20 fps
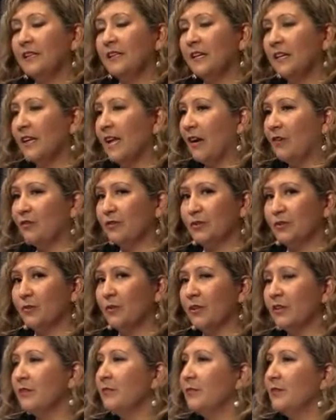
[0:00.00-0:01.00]
encountered
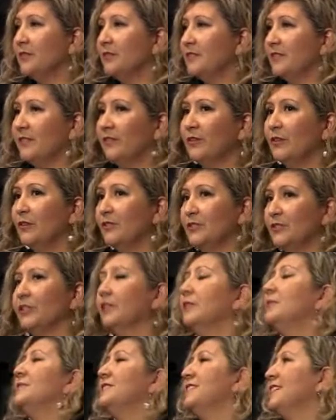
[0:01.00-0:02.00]
one of the most difficult
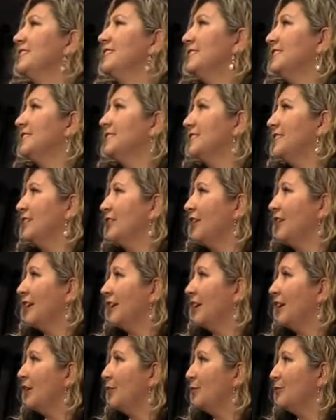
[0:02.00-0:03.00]
circumstances. Their
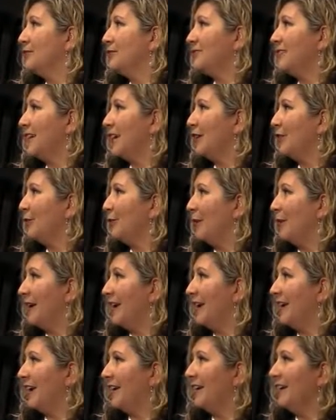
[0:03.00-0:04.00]
income was taken
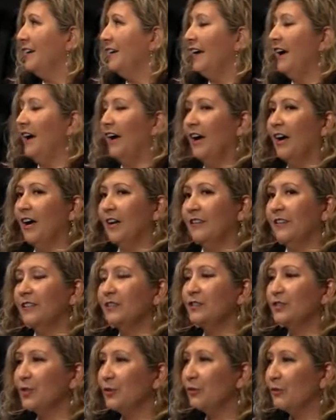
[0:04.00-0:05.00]
away. The
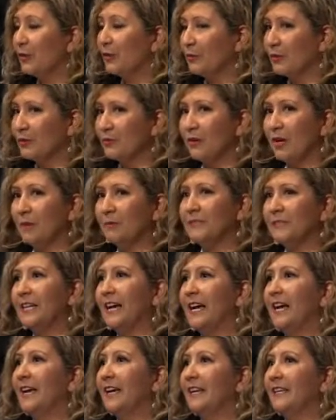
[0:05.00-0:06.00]
children were
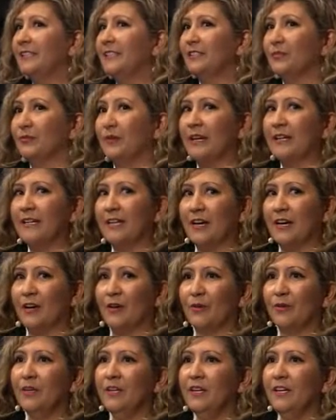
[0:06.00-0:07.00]
traumatized. Right
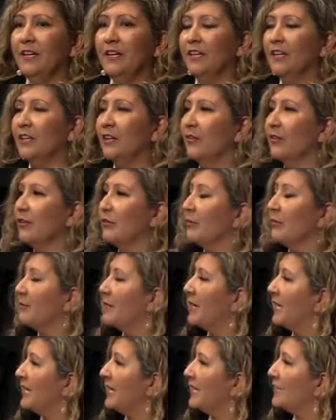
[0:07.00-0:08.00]
now, the
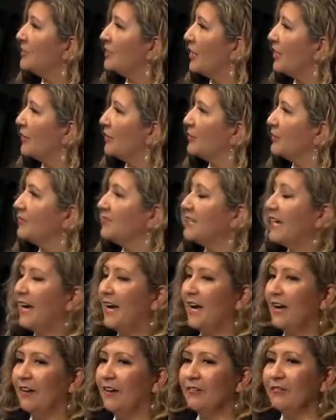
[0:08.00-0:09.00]
remaining daughters
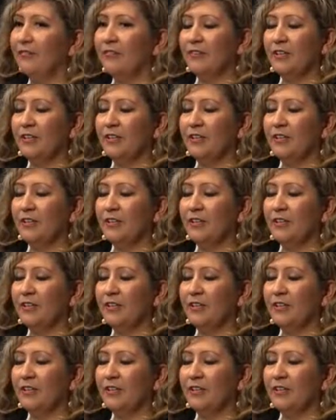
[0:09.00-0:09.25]
have,